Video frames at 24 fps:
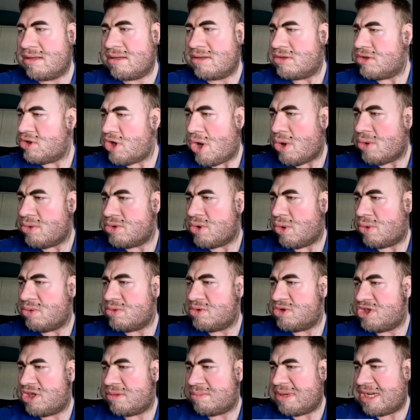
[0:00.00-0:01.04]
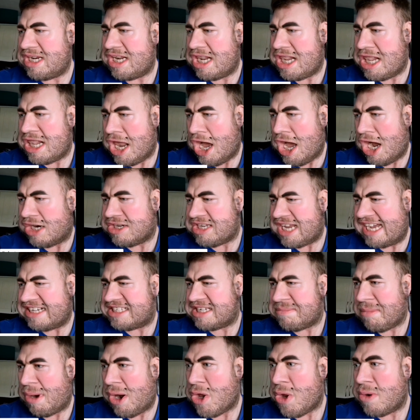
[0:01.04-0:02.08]
Don't talk to me like that in
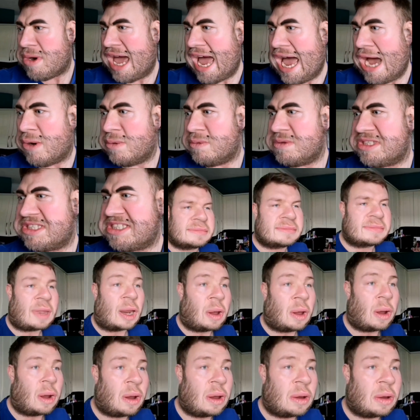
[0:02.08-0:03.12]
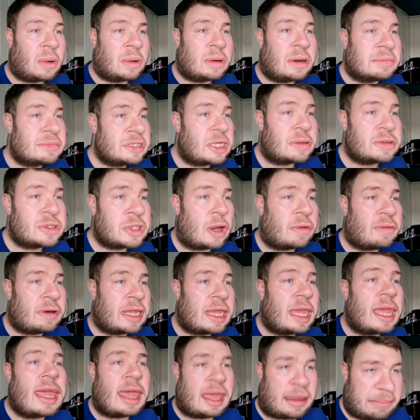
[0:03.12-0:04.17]
my own house! Oh, I'm so
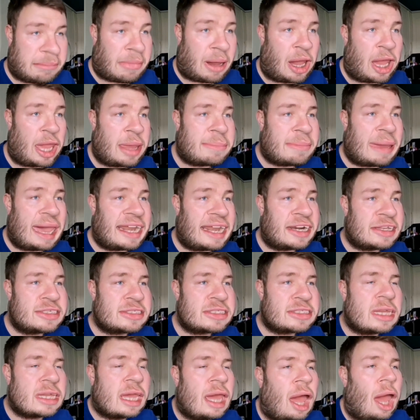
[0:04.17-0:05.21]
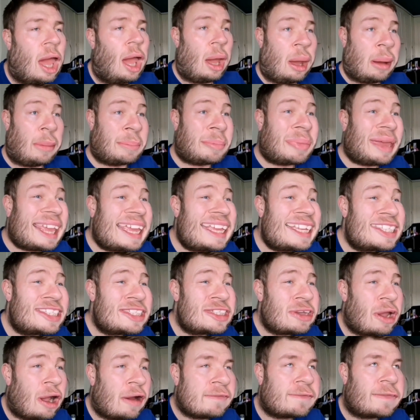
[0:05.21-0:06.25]
sorry. My manners. Piss
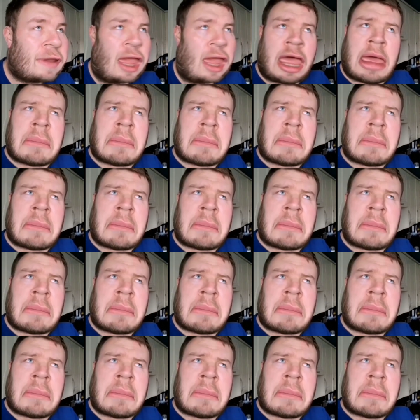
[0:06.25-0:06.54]
off,